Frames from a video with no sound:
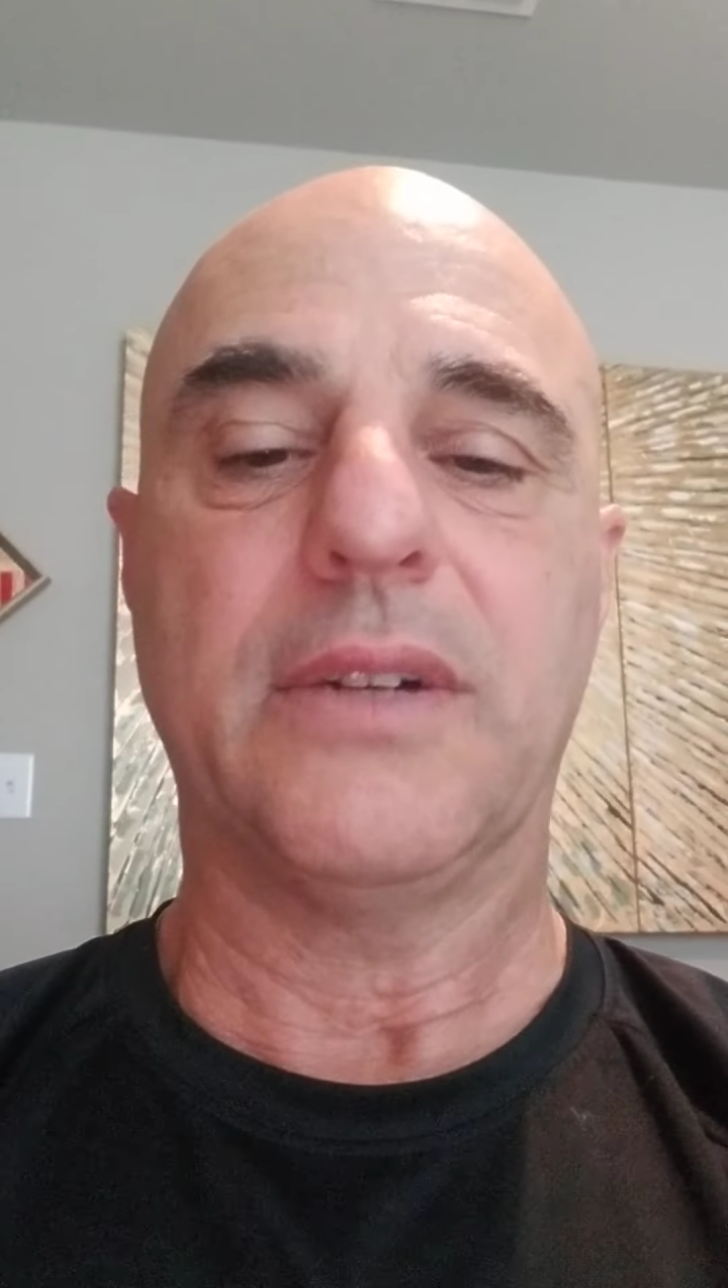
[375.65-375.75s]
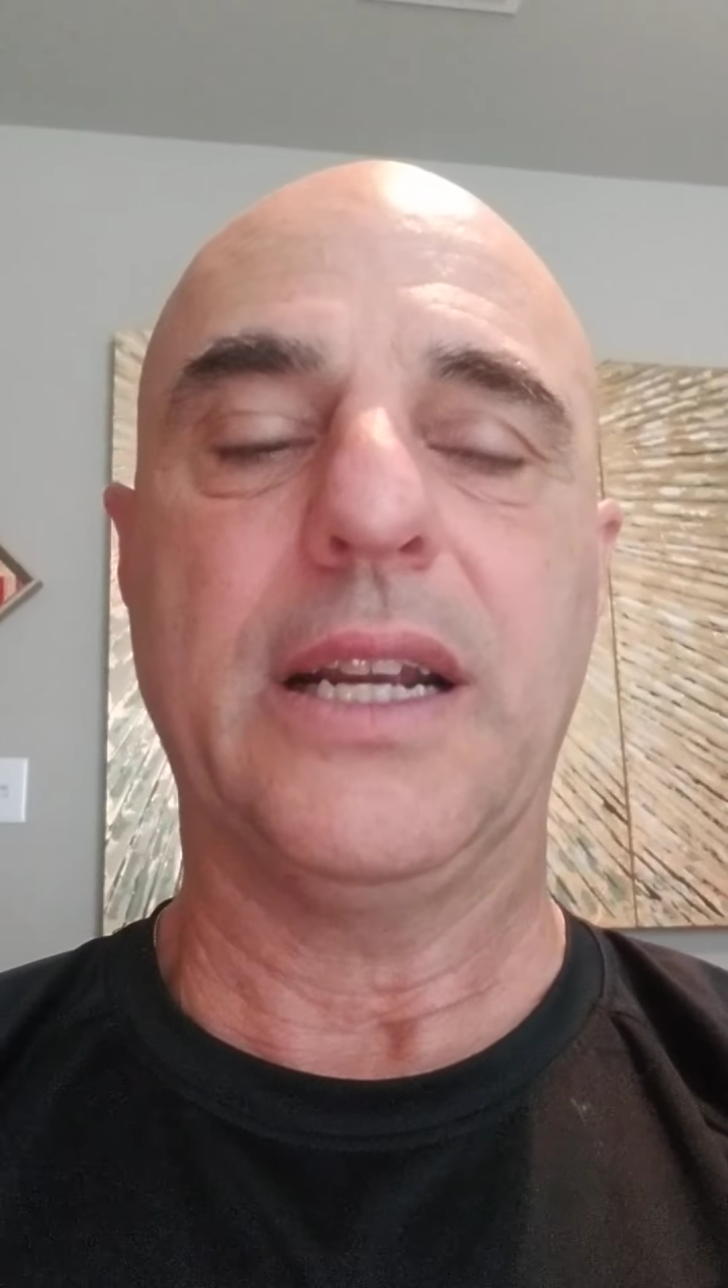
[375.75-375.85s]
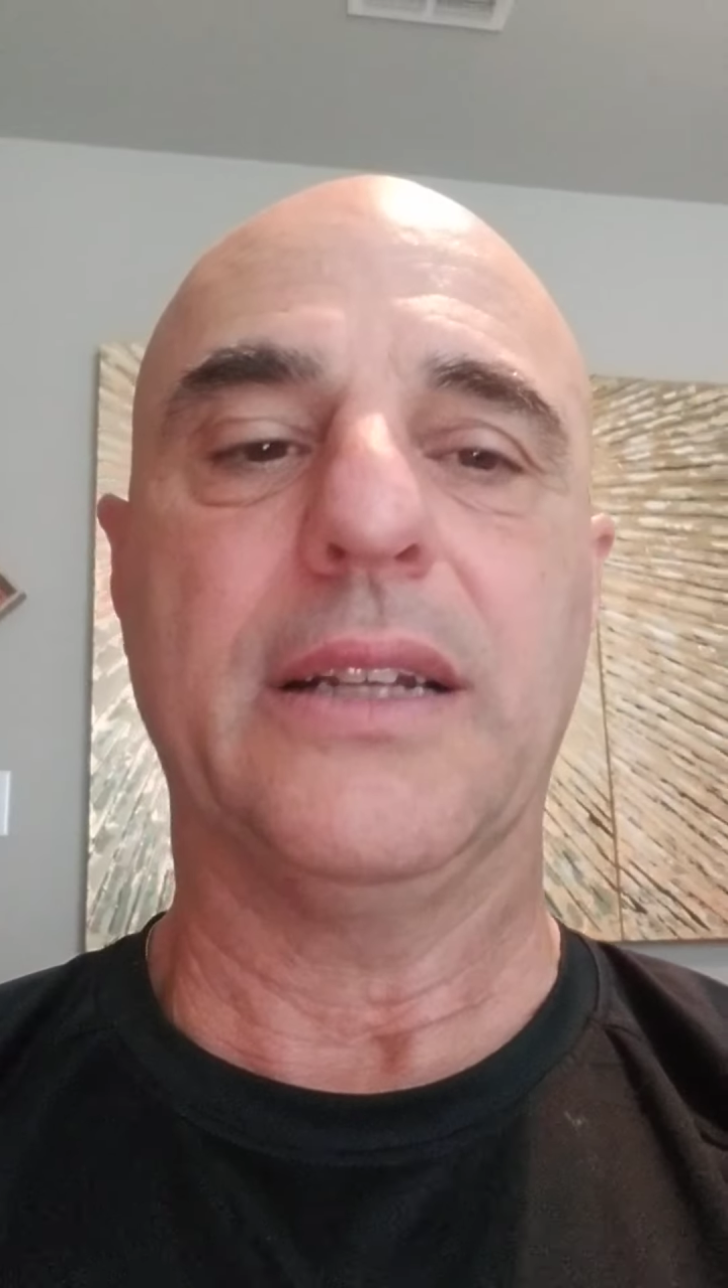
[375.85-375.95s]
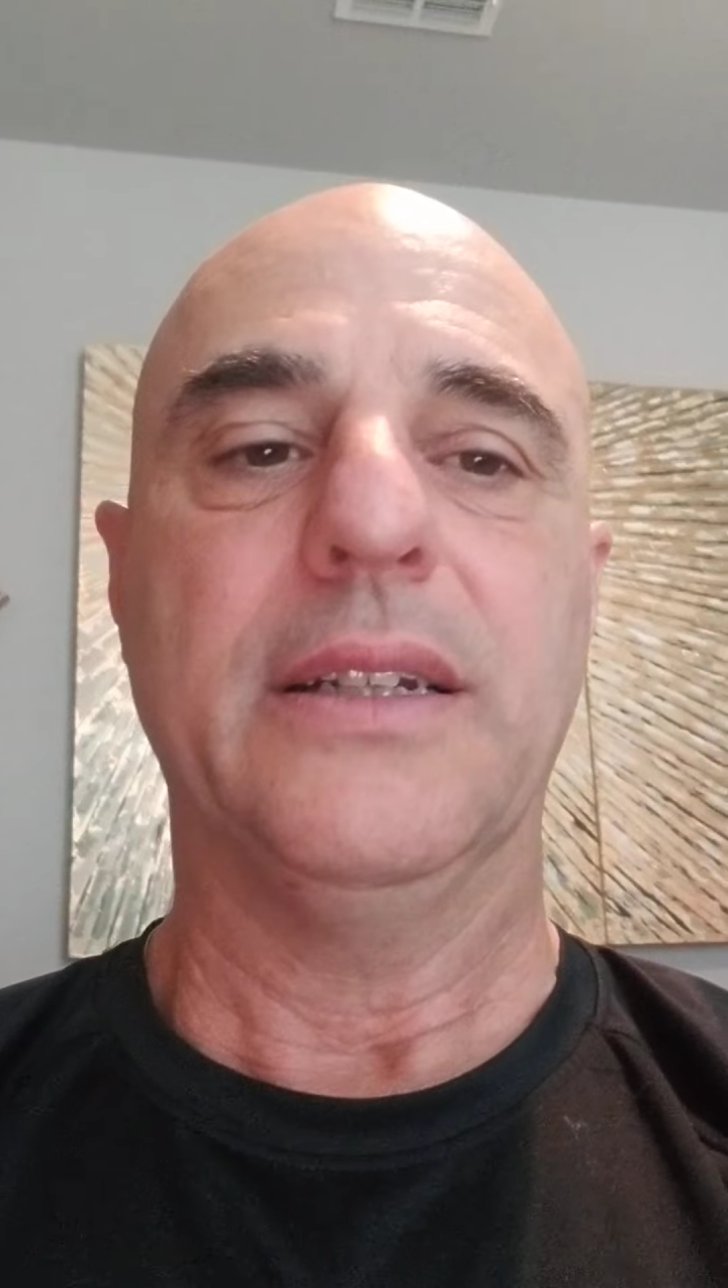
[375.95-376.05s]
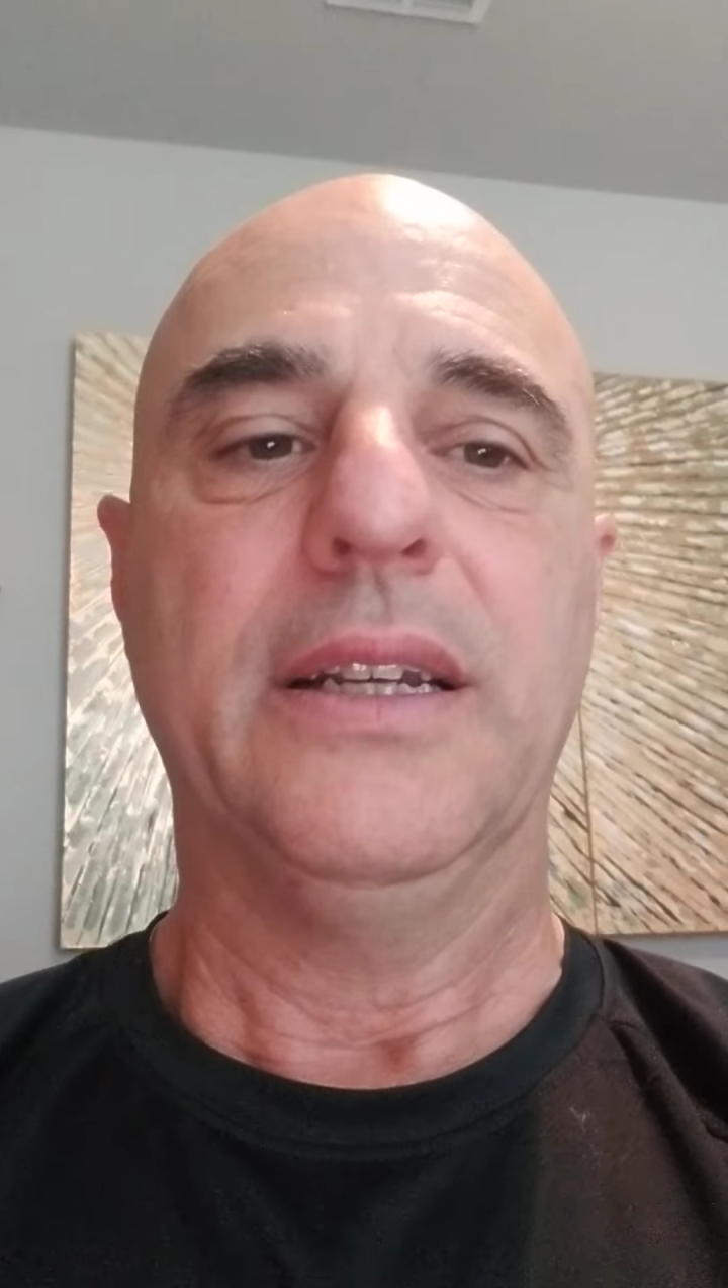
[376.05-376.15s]

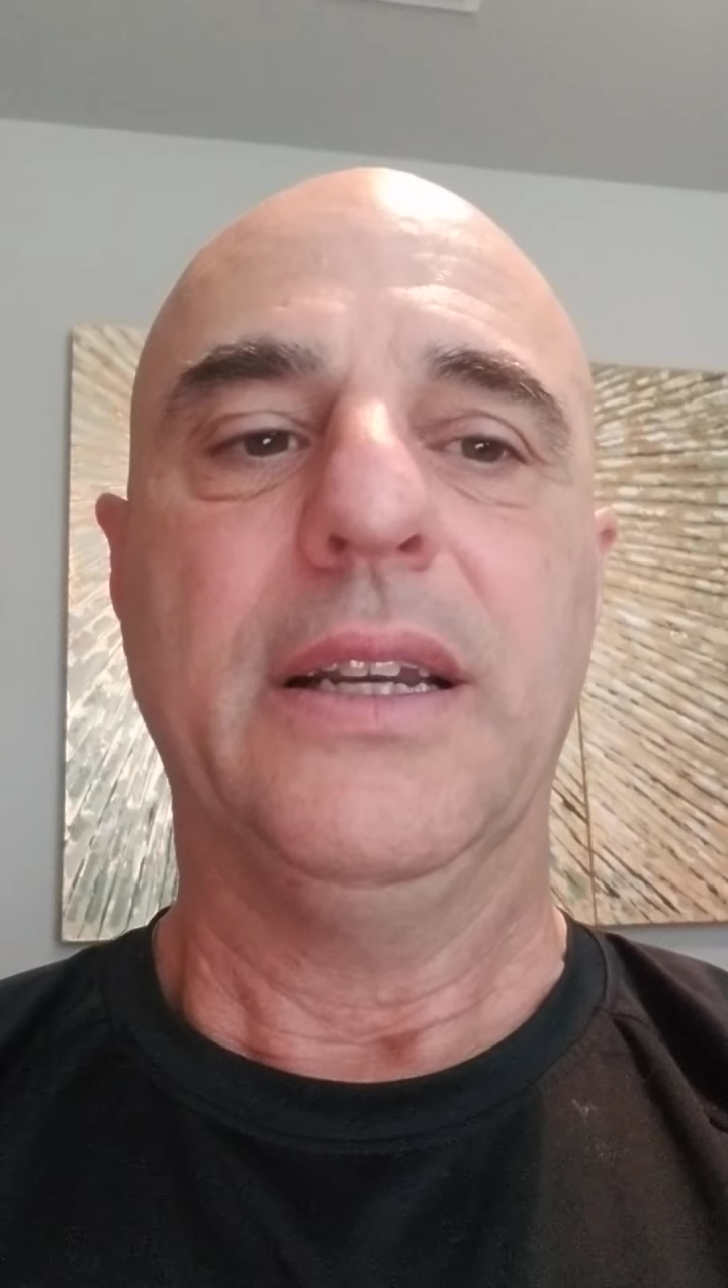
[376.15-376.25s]
right?